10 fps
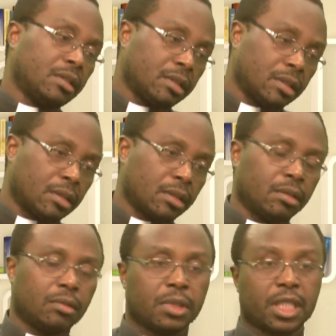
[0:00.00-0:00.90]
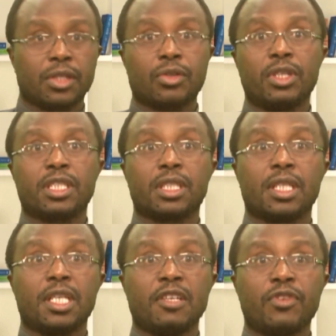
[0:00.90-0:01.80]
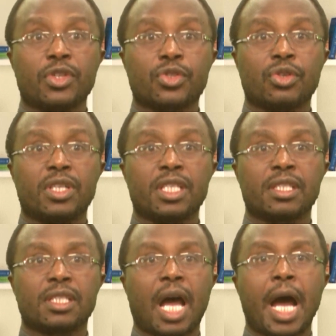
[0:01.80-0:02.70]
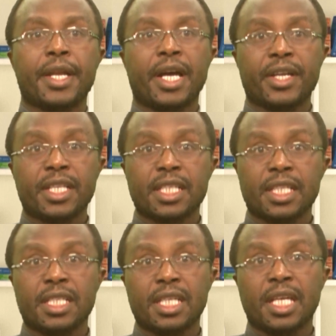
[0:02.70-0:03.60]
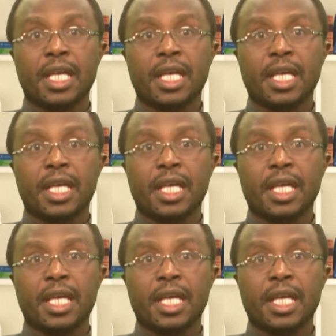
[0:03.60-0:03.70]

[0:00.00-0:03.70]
or you can call it evil stories, are narrated